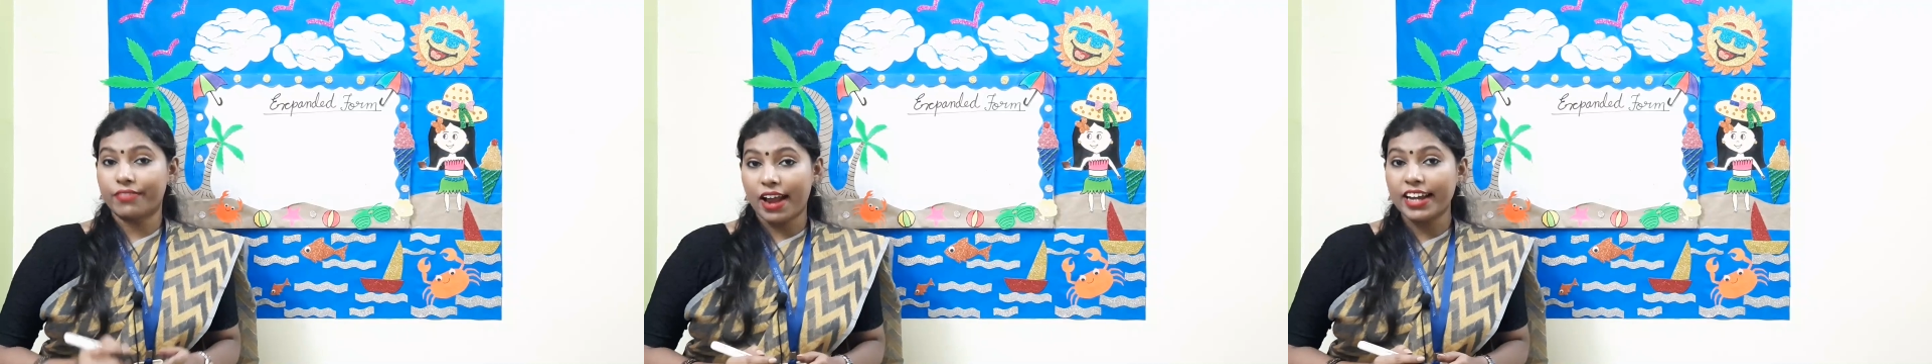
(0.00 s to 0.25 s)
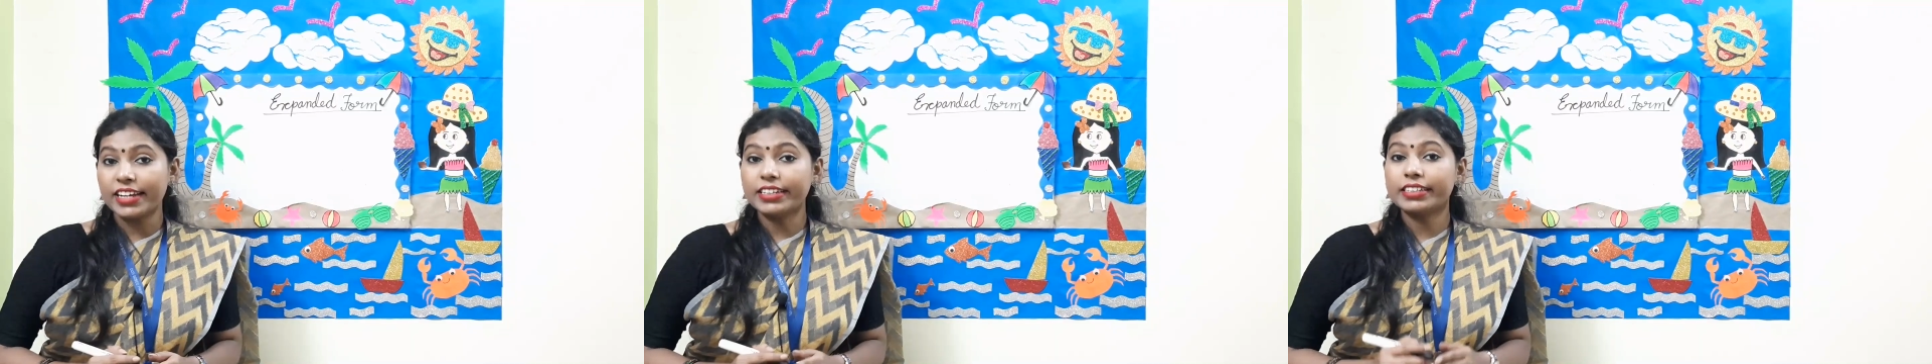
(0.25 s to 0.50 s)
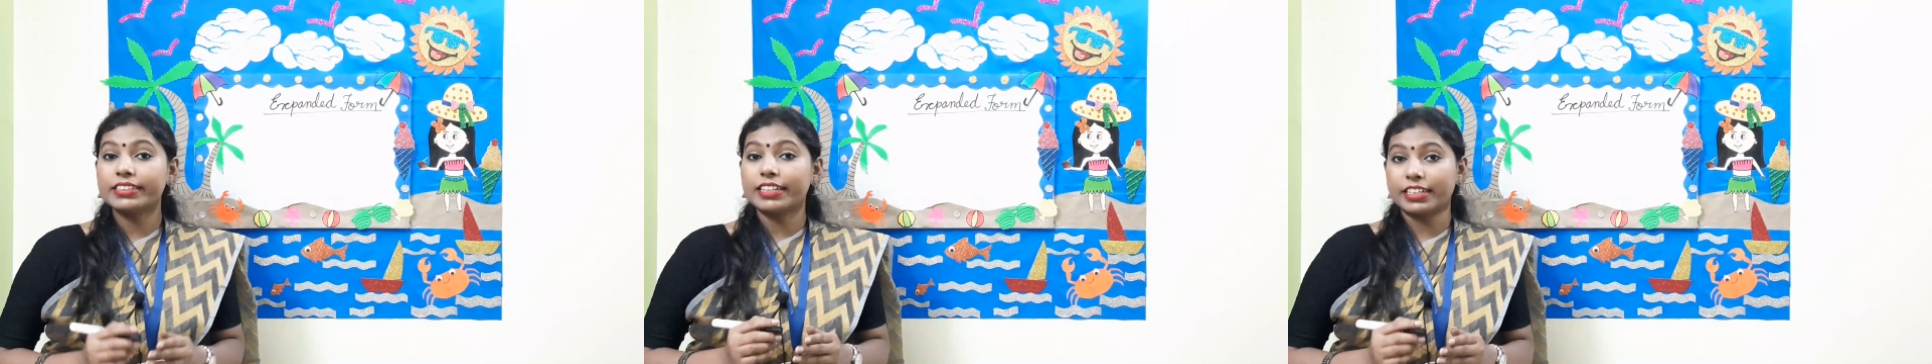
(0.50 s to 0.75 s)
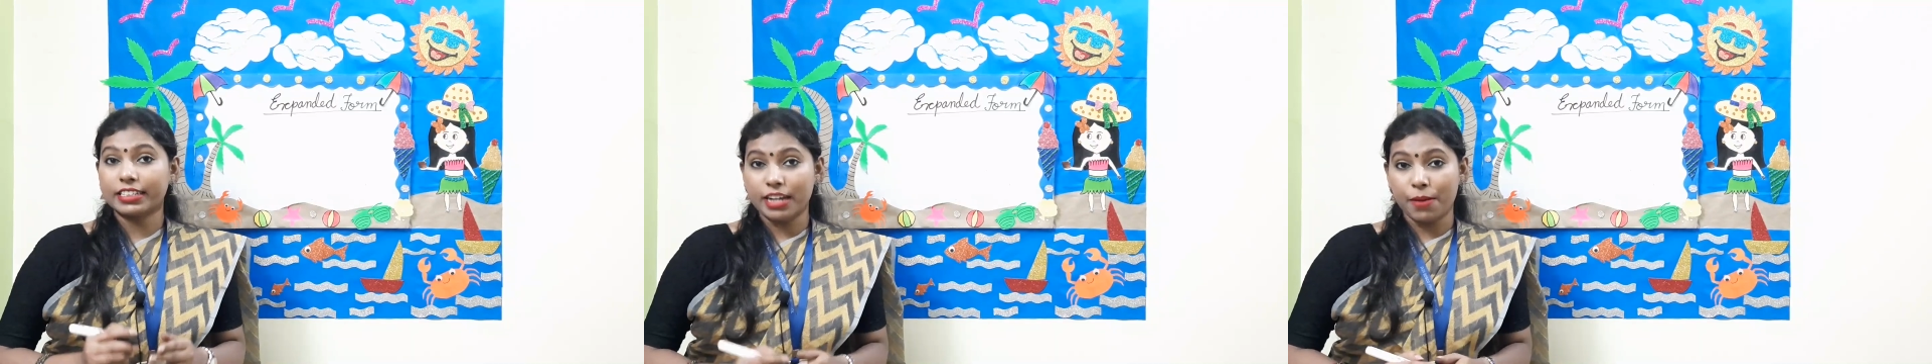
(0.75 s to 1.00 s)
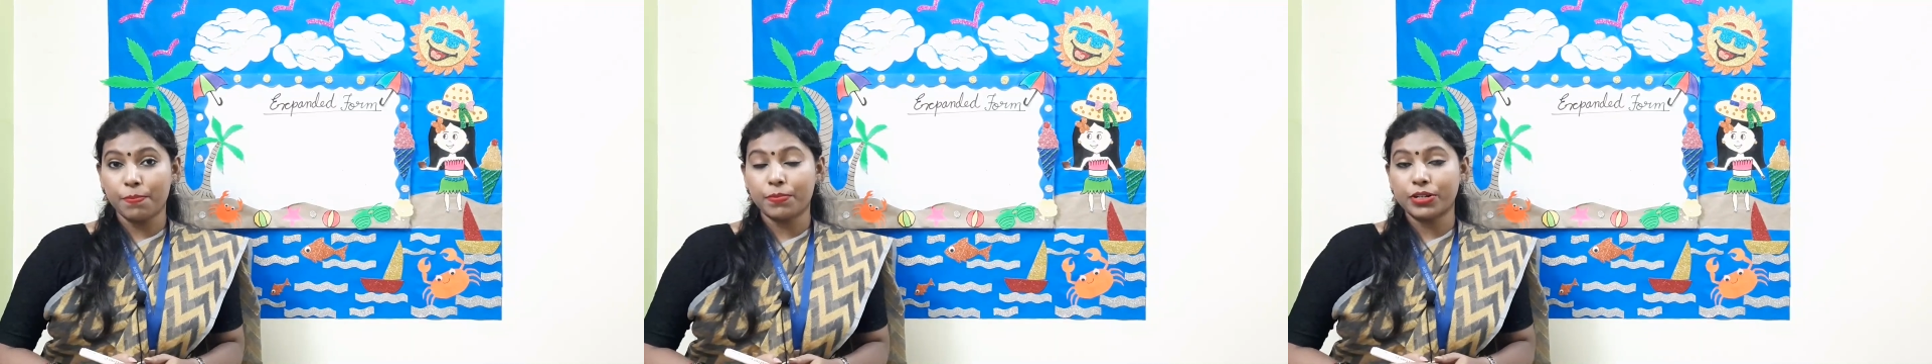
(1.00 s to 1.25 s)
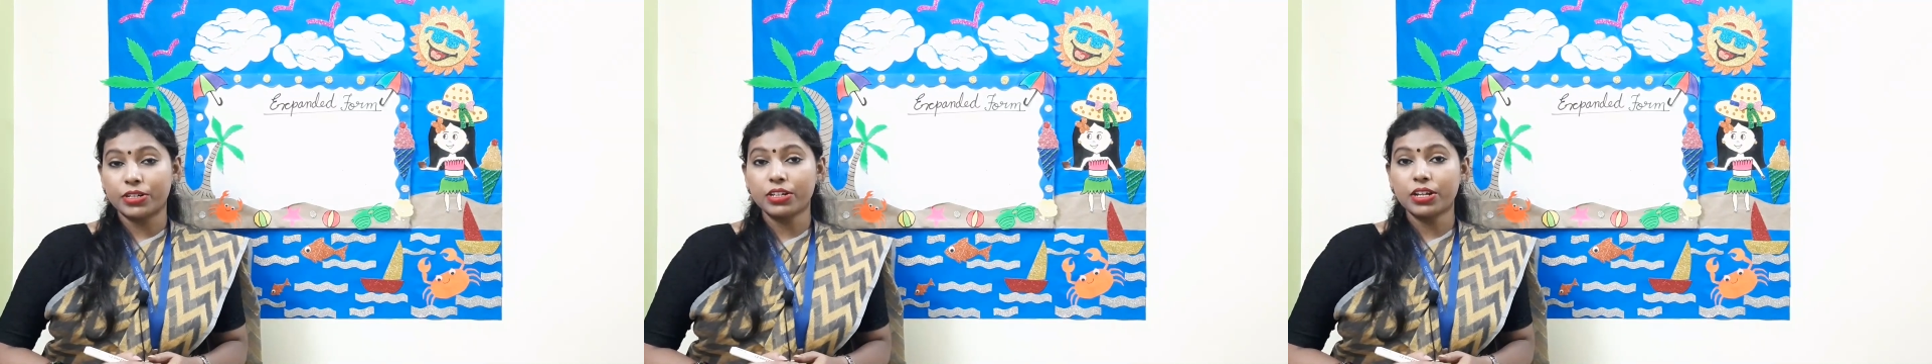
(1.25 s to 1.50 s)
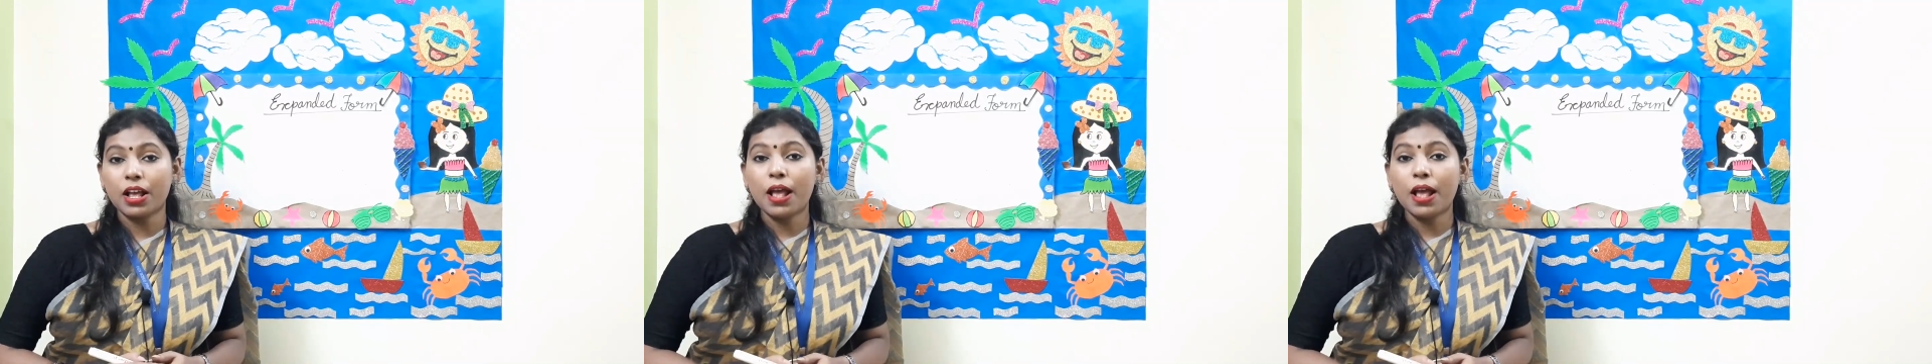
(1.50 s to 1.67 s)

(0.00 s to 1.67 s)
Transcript: write the number